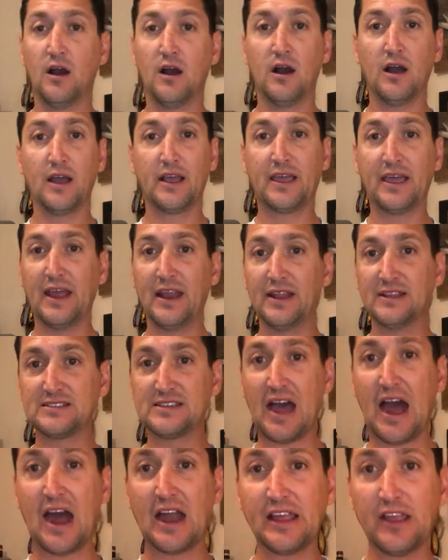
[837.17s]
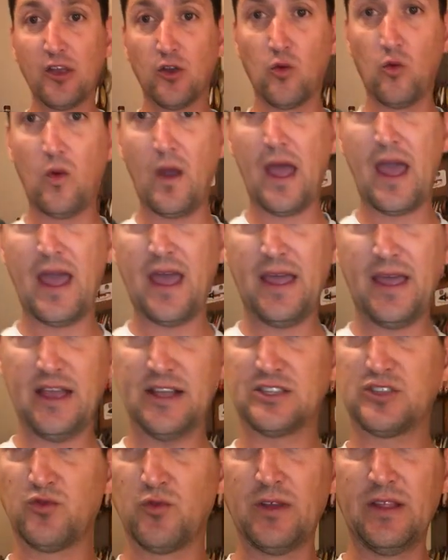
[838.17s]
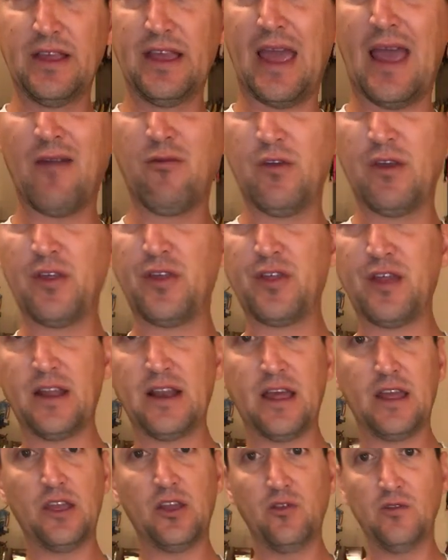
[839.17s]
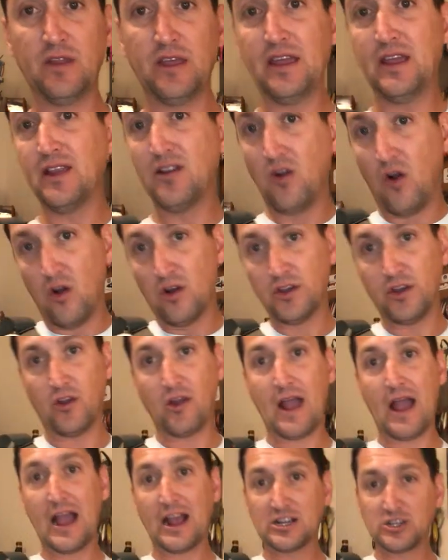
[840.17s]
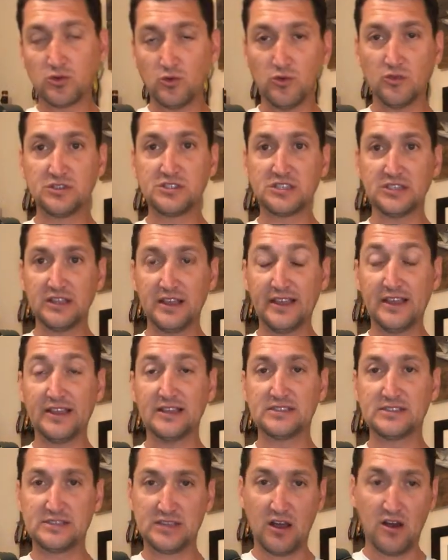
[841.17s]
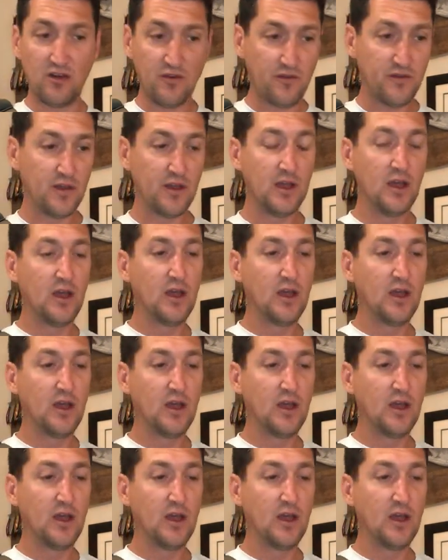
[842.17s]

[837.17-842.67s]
Again, it's out of your way. It's really everything that you need on your actual Sling itself,